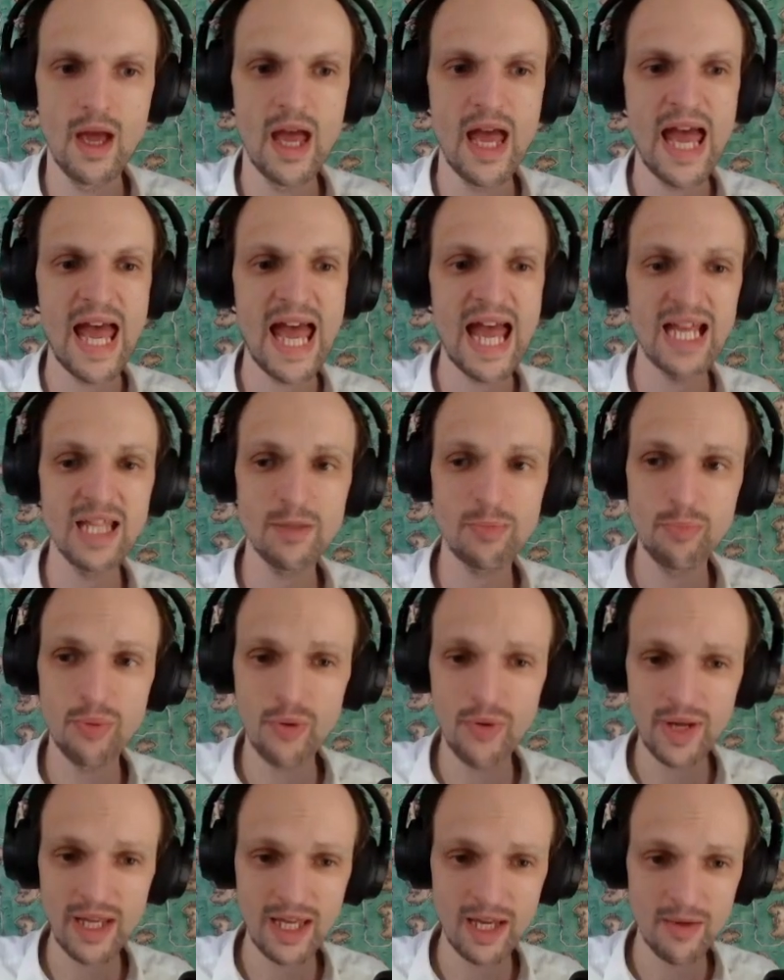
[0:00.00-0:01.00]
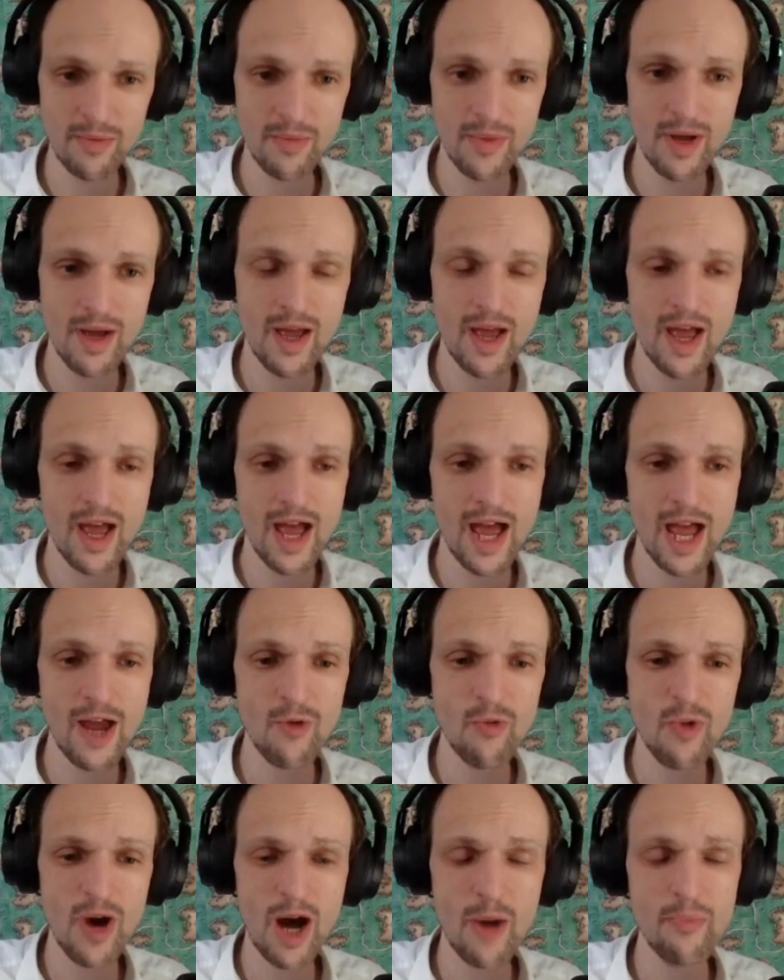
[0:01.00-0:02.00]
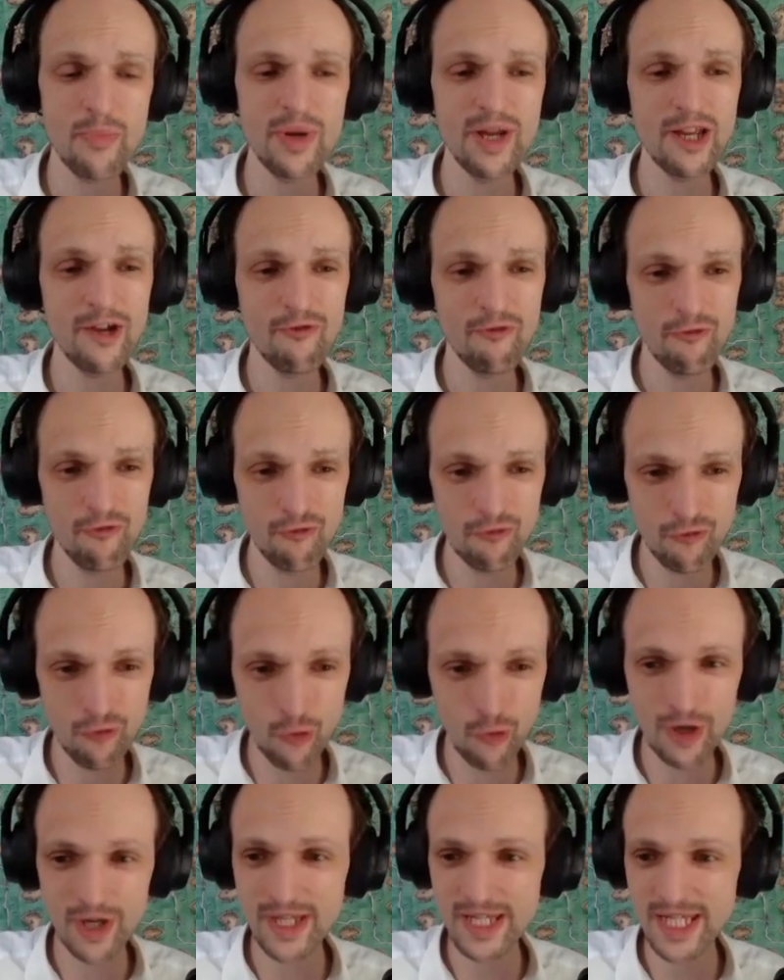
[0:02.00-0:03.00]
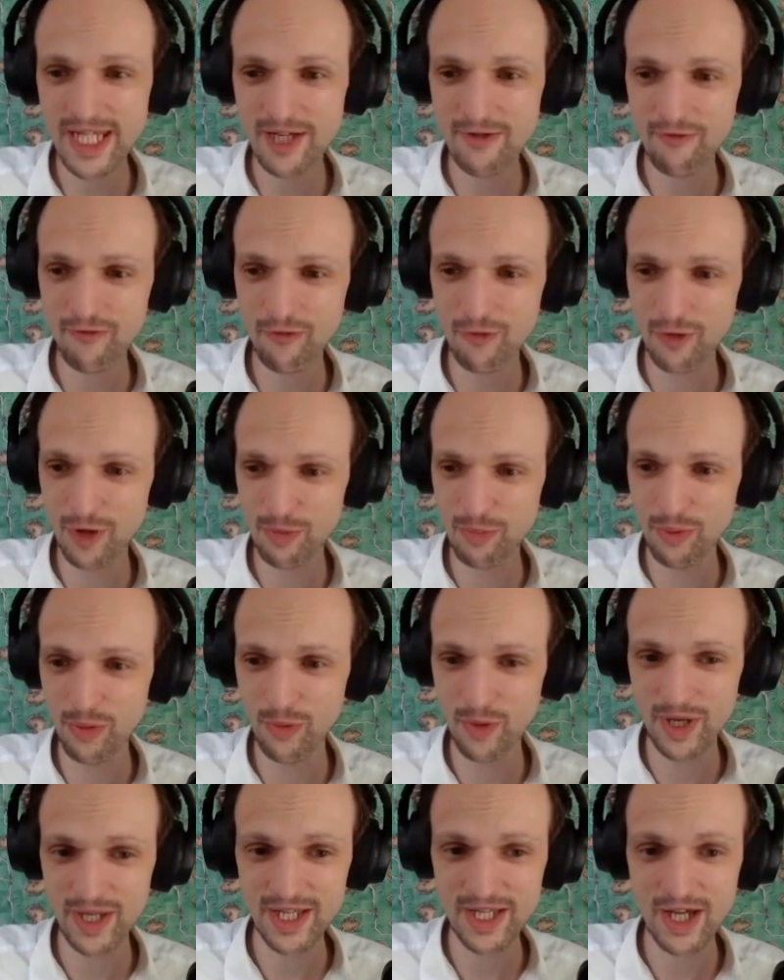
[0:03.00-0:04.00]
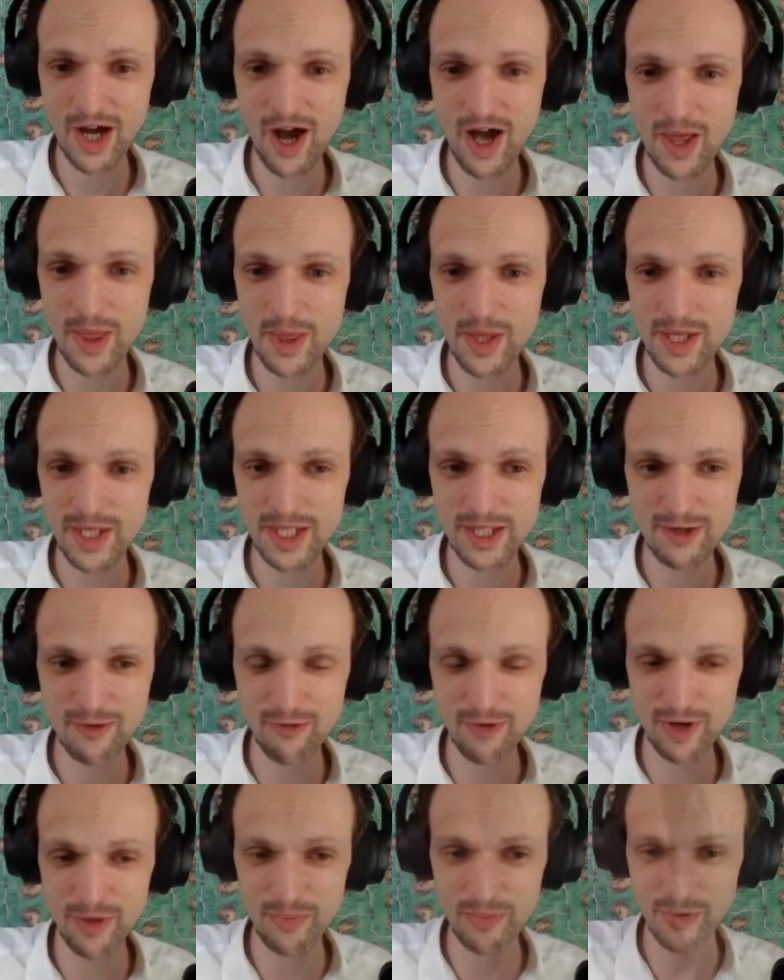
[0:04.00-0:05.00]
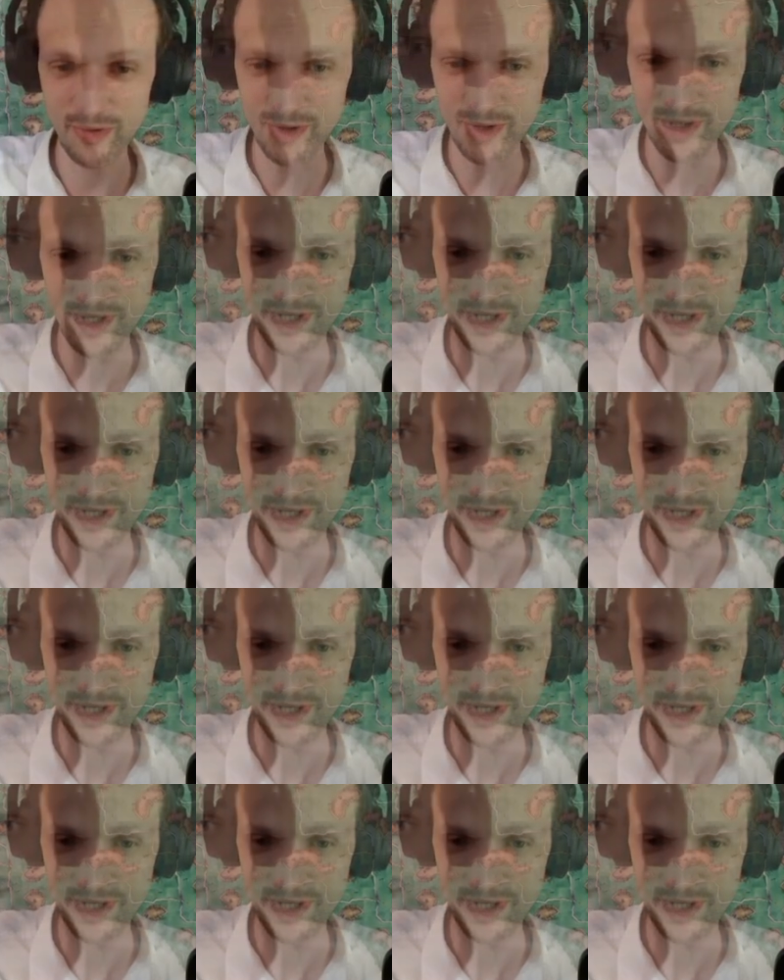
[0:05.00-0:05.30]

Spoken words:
and bring him a whopping 44 points on the scoreboard